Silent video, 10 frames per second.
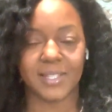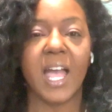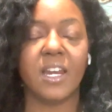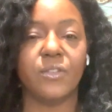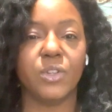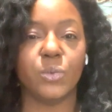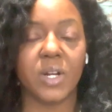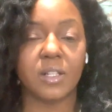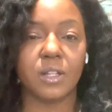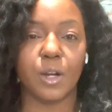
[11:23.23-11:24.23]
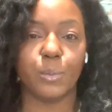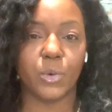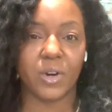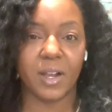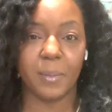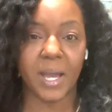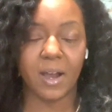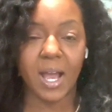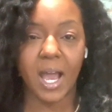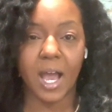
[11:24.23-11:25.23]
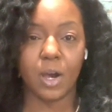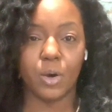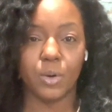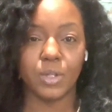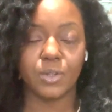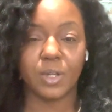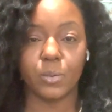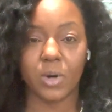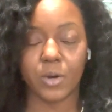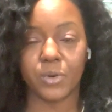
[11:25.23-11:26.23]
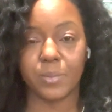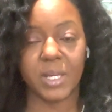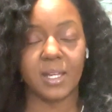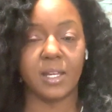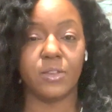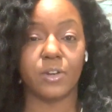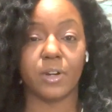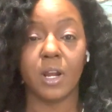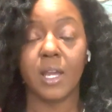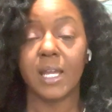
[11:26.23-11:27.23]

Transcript: And if you want to learn more about how you can work with me either